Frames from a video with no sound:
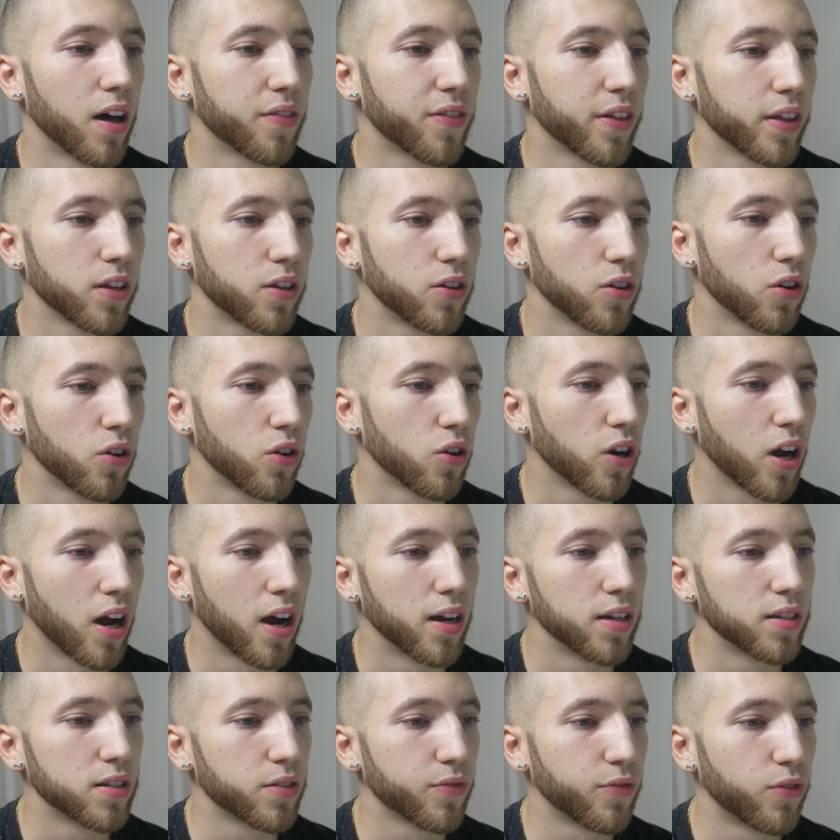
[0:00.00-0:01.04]
thank you
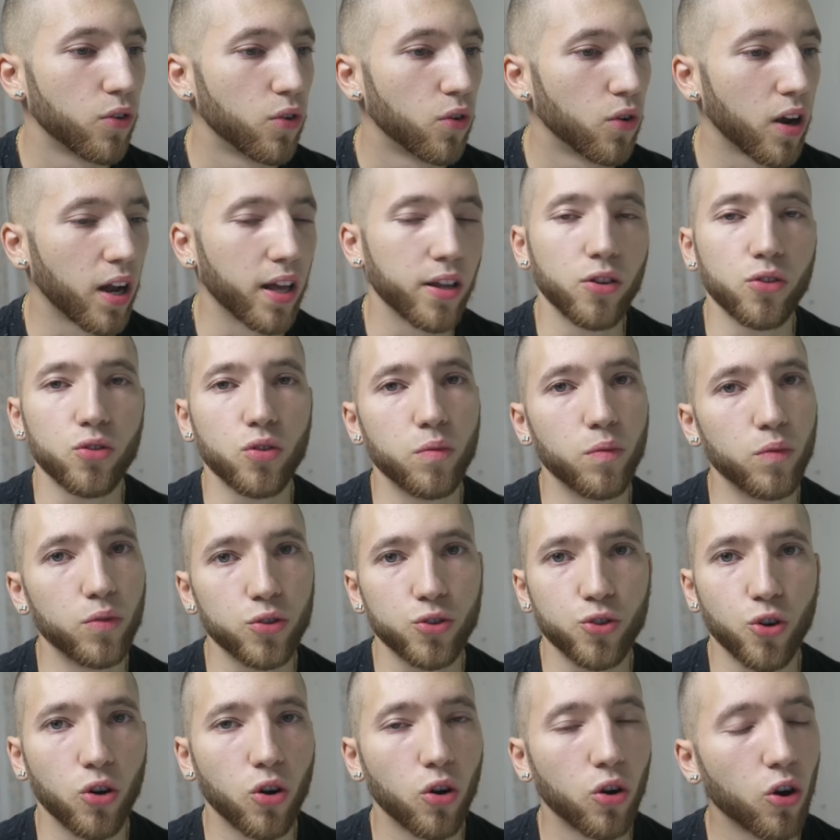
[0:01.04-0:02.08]
guys for like your
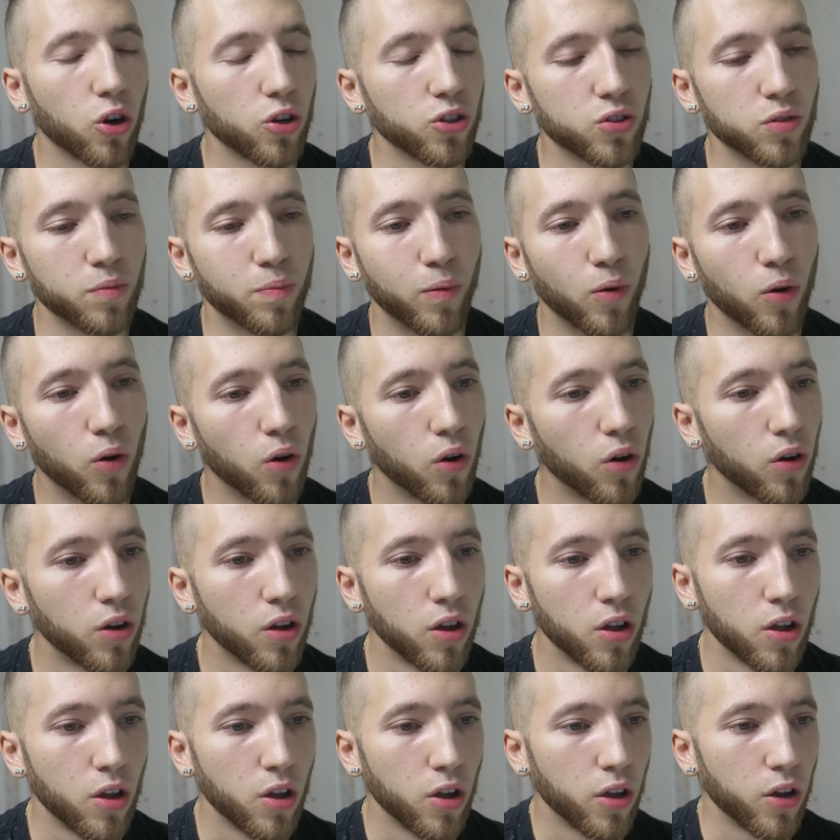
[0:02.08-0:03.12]
strong and growing support
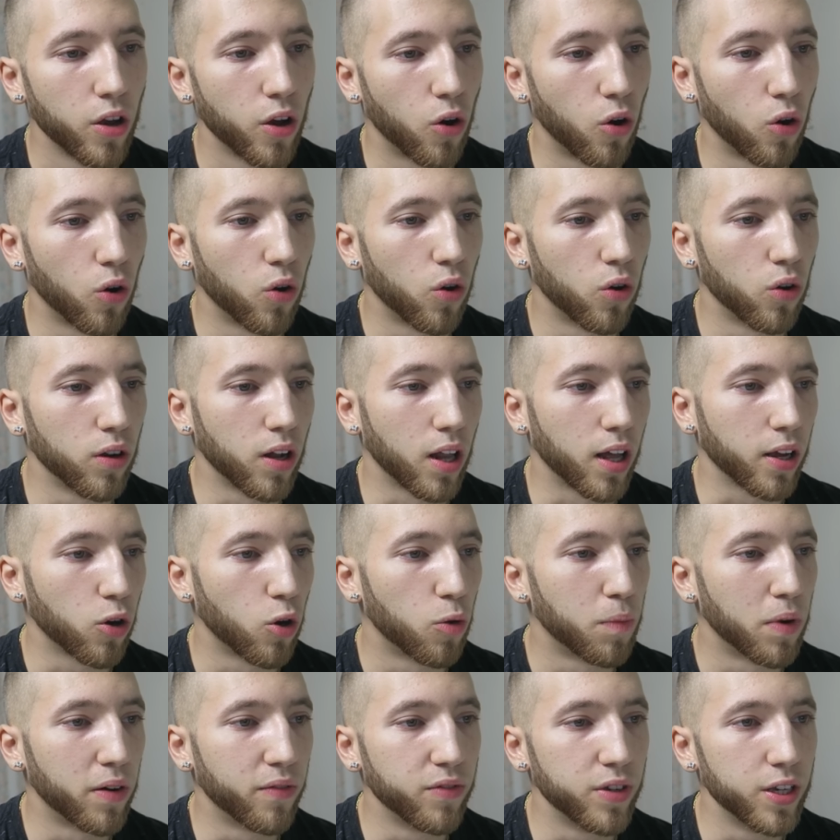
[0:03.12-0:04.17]
on like
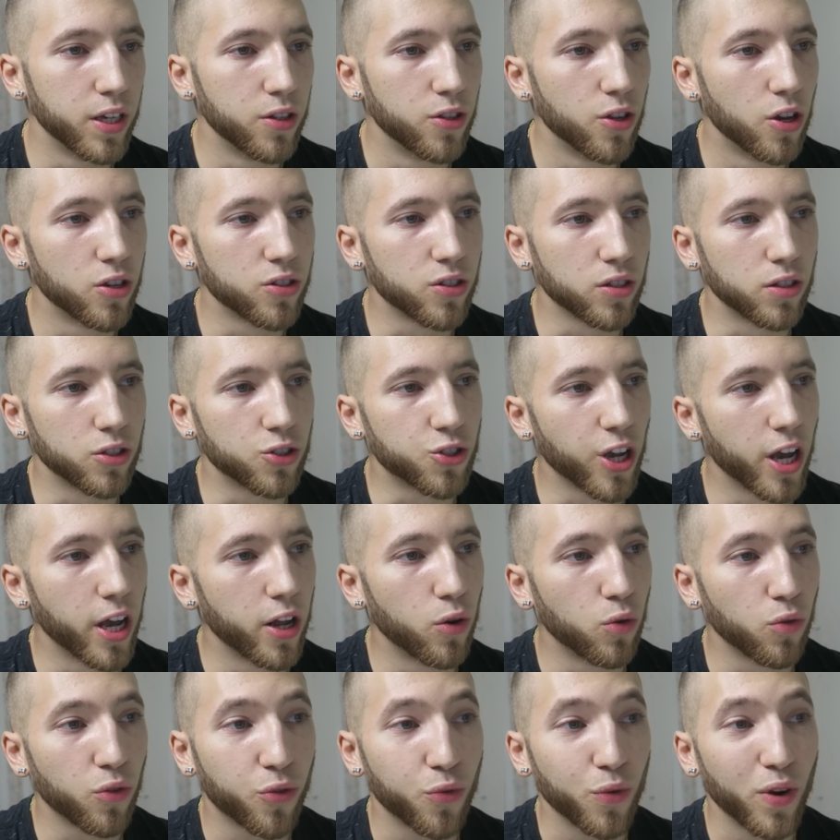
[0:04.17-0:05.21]
all my videos and the channel.